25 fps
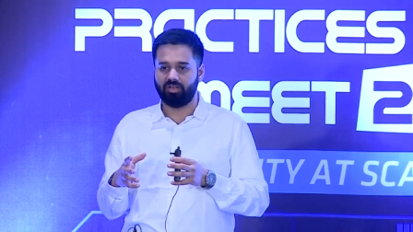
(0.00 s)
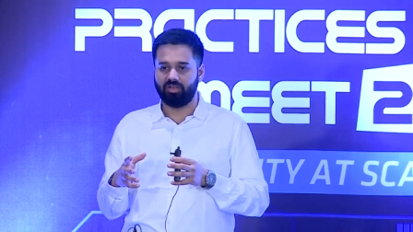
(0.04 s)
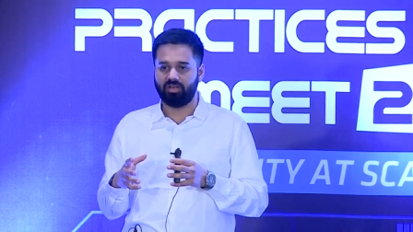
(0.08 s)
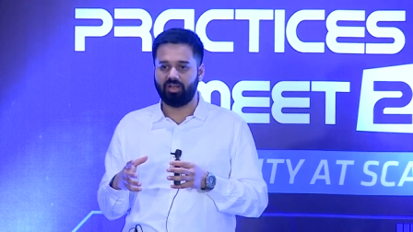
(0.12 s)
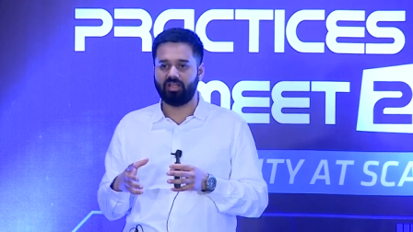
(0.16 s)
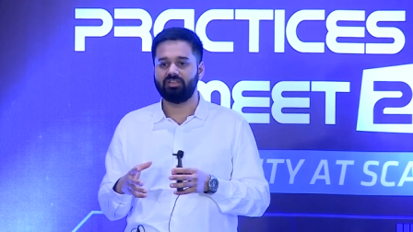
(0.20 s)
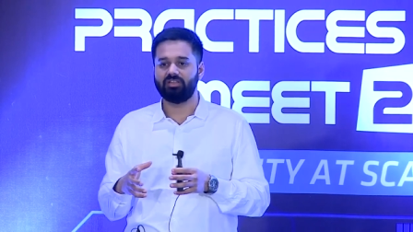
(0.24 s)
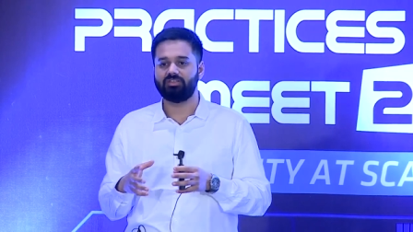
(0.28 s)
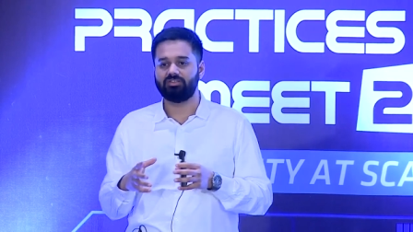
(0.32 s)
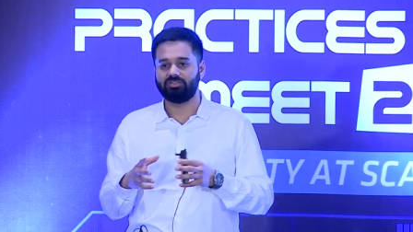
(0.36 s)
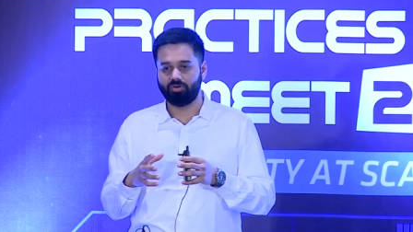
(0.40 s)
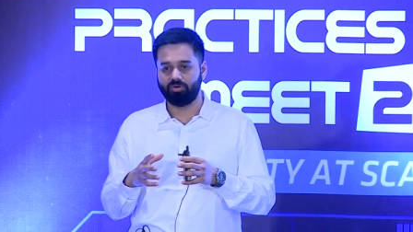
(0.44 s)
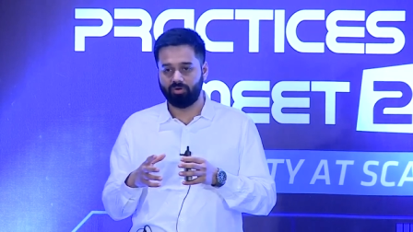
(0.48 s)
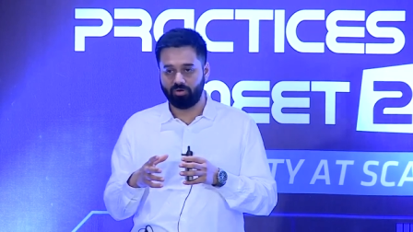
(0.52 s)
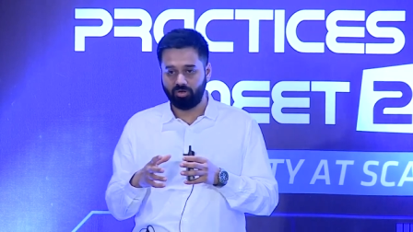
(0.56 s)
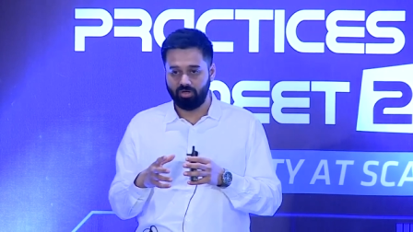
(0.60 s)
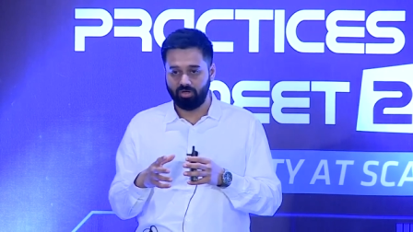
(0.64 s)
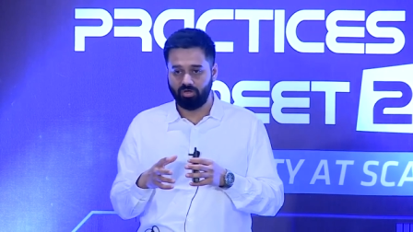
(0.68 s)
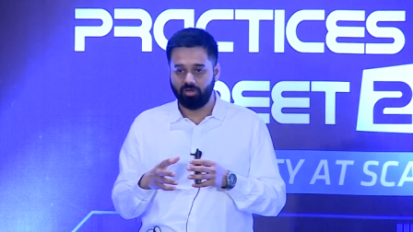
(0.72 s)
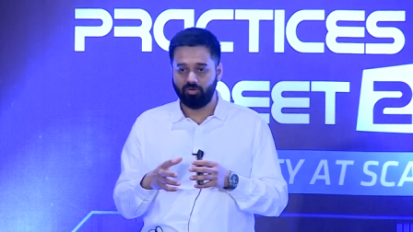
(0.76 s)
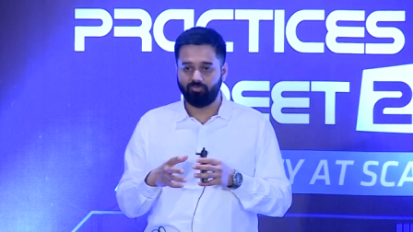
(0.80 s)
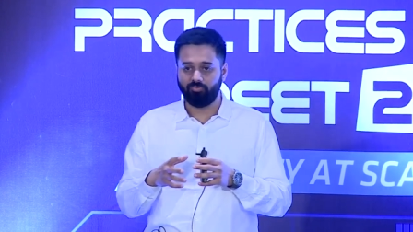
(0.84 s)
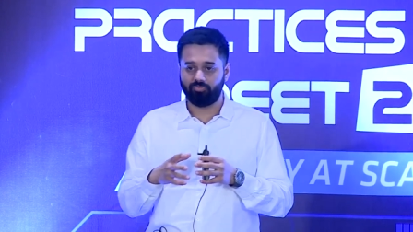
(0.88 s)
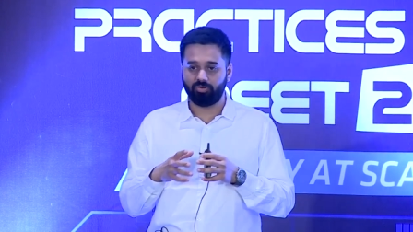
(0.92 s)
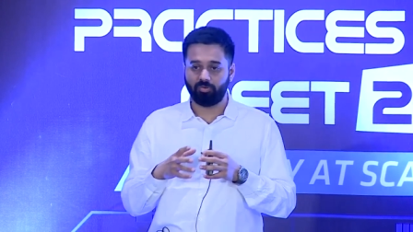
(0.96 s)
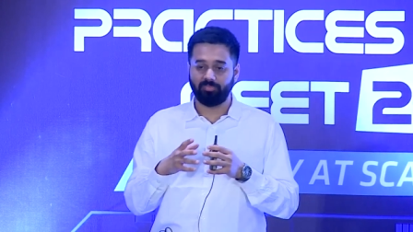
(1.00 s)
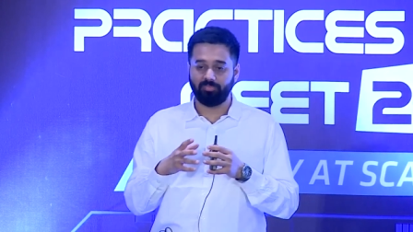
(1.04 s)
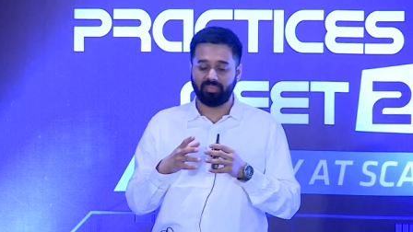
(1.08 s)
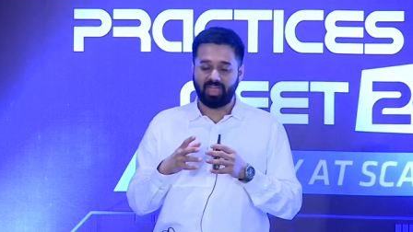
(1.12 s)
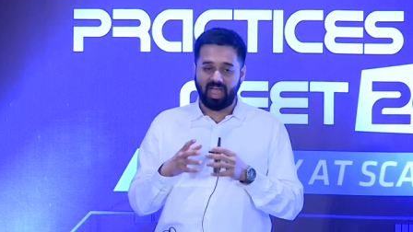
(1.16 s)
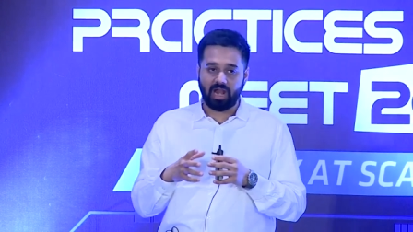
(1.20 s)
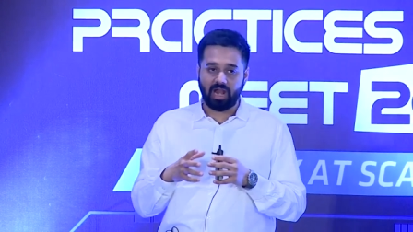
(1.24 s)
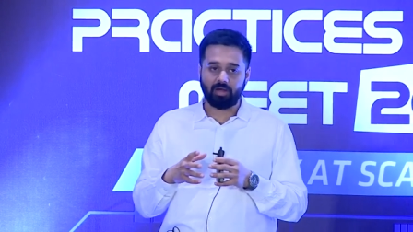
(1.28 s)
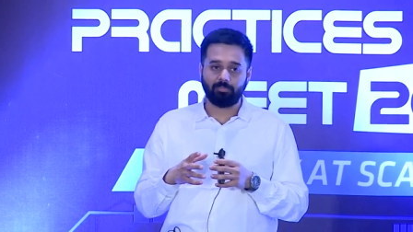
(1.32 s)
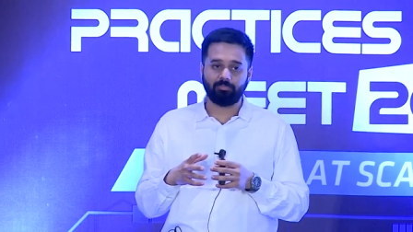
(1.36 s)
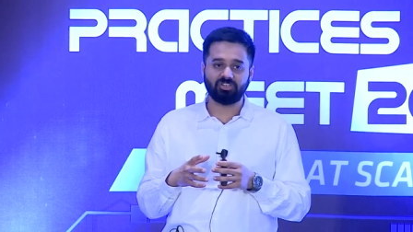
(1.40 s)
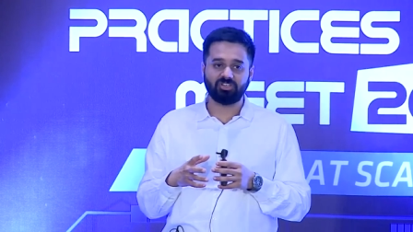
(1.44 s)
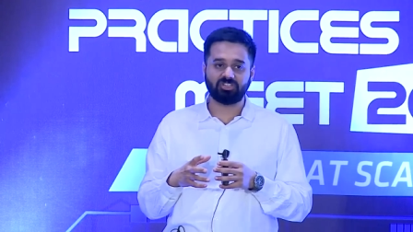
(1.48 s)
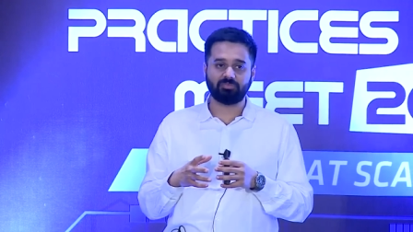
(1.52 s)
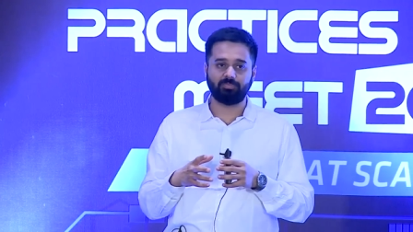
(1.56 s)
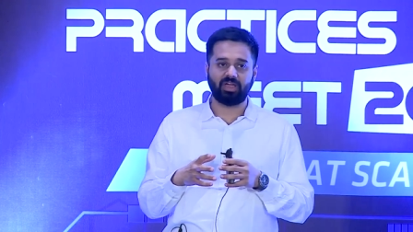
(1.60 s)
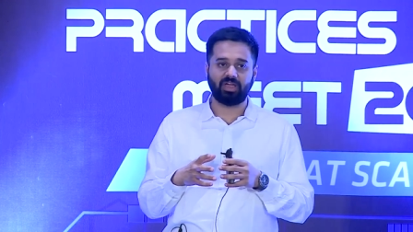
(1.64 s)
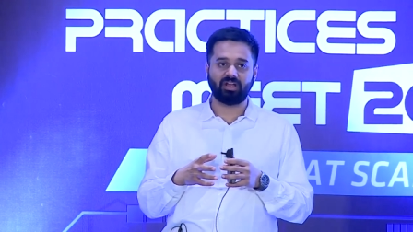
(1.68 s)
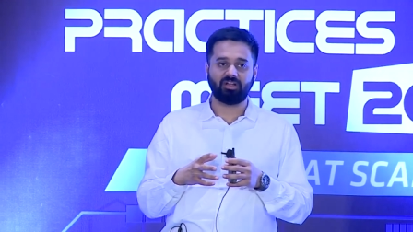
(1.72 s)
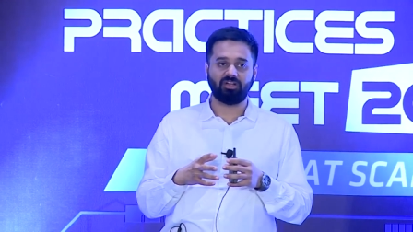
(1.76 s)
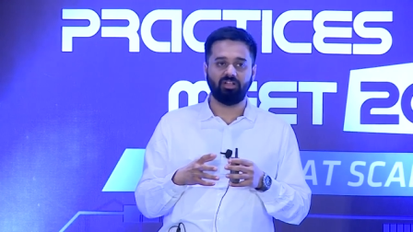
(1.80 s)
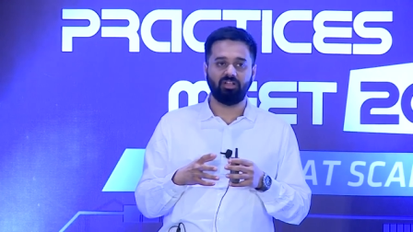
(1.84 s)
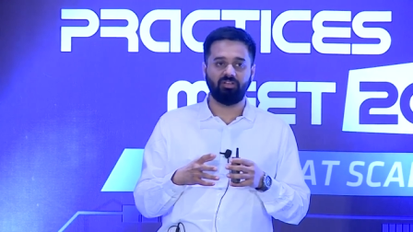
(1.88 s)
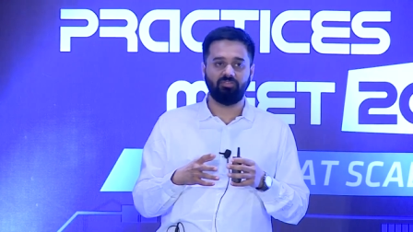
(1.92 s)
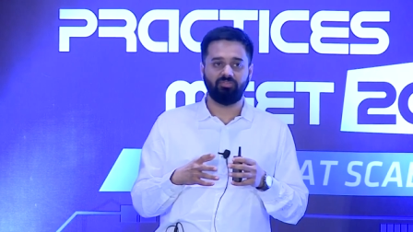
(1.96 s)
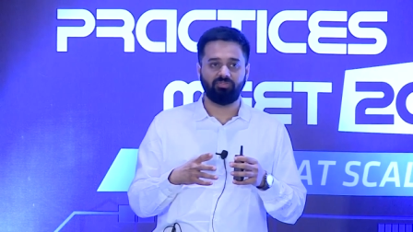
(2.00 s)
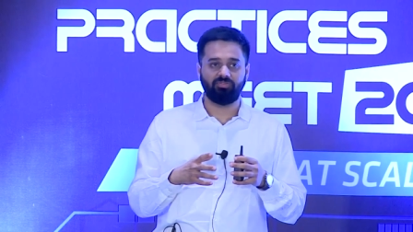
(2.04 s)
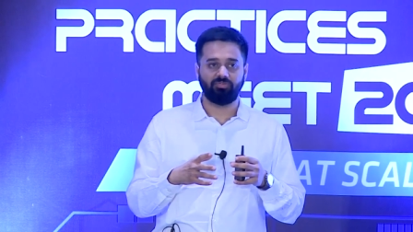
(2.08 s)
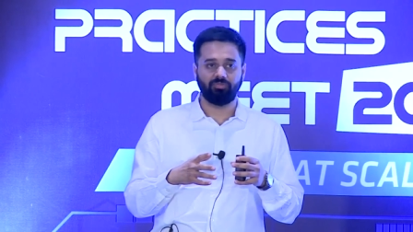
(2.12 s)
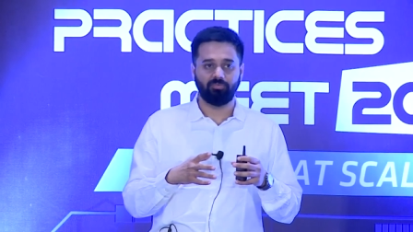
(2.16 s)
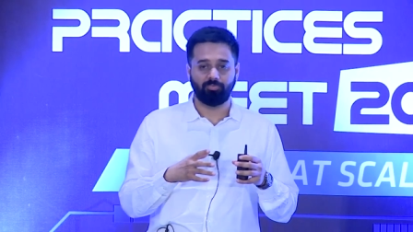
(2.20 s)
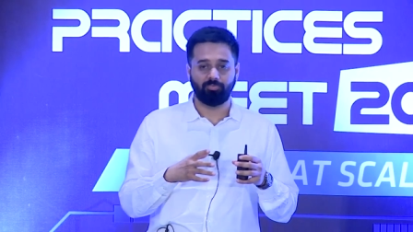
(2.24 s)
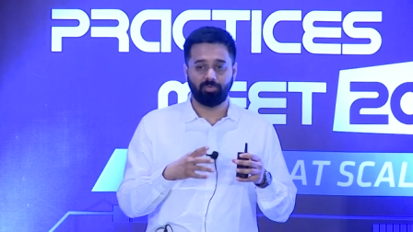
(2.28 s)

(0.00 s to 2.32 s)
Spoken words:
right? So from that perspective,